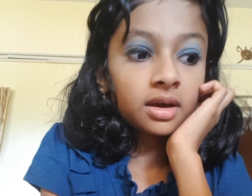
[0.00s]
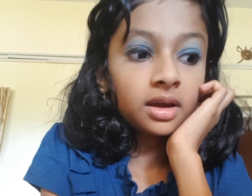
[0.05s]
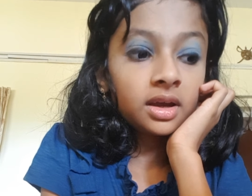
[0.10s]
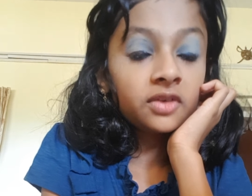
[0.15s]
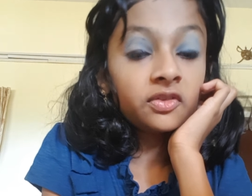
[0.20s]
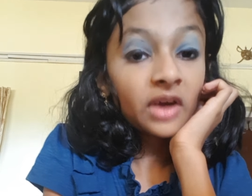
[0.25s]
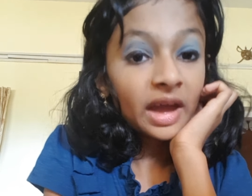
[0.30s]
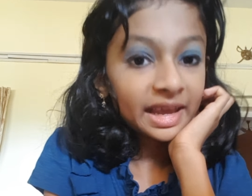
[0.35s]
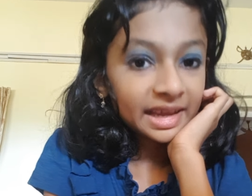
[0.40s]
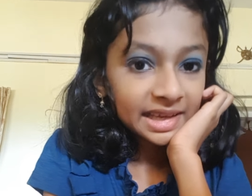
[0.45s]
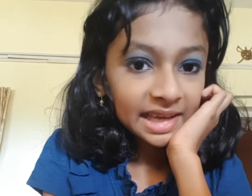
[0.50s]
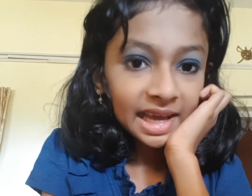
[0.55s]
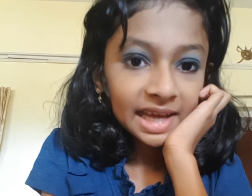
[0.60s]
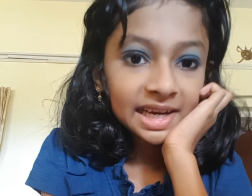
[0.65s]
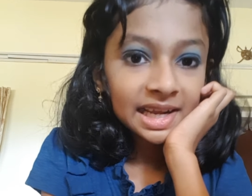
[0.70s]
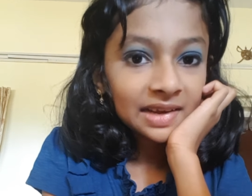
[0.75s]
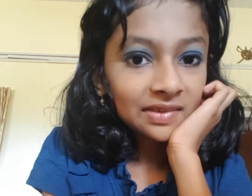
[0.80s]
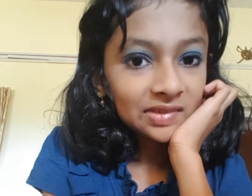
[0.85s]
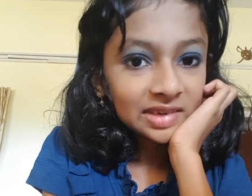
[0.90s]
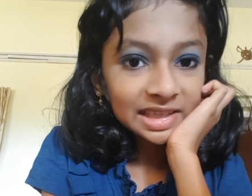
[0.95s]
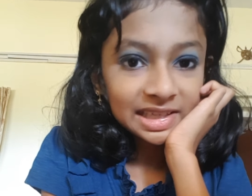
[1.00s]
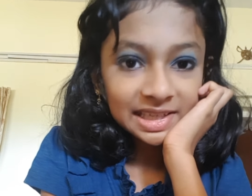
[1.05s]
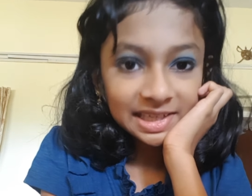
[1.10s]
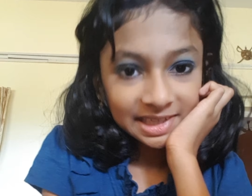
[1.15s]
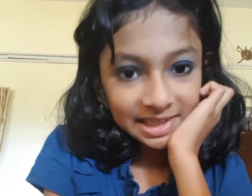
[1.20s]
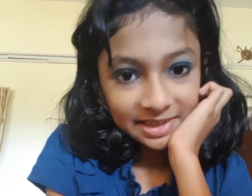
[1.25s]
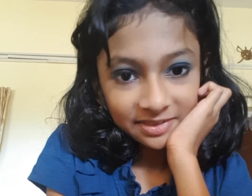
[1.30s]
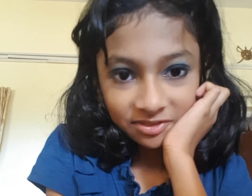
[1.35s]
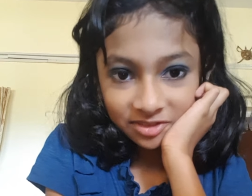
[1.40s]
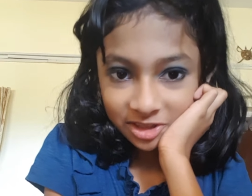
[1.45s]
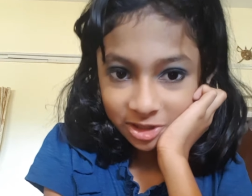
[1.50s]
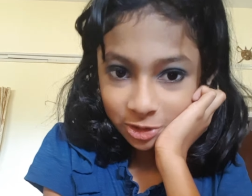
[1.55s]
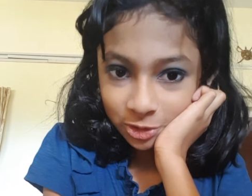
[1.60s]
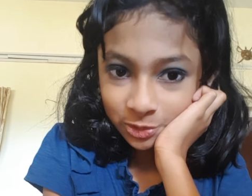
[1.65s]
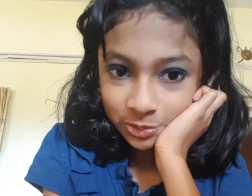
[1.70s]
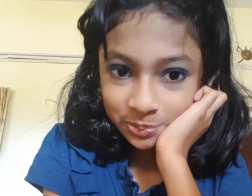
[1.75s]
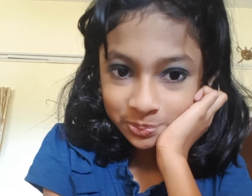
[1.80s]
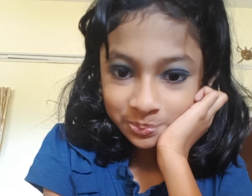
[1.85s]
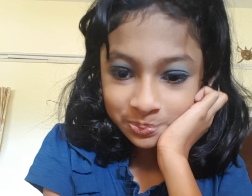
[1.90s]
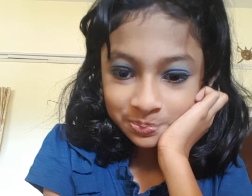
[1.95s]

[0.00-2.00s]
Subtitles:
If I can, I will take a video.